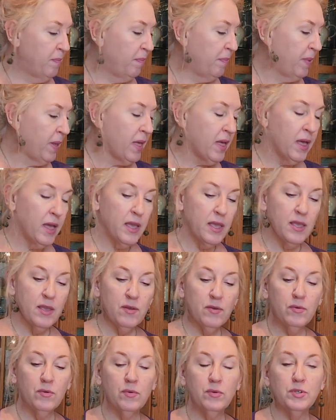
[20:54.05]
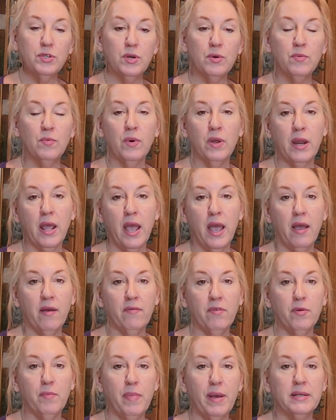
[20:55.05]
but you don't want to
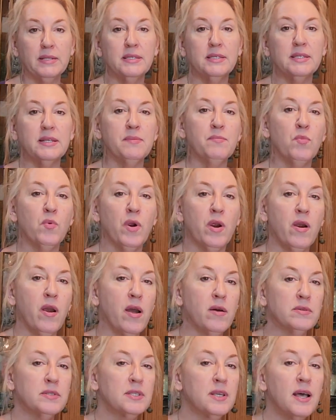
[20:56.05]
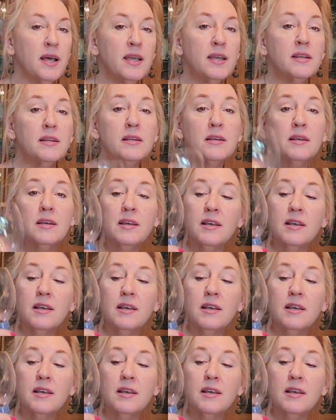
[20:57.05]
have your best stemware outside.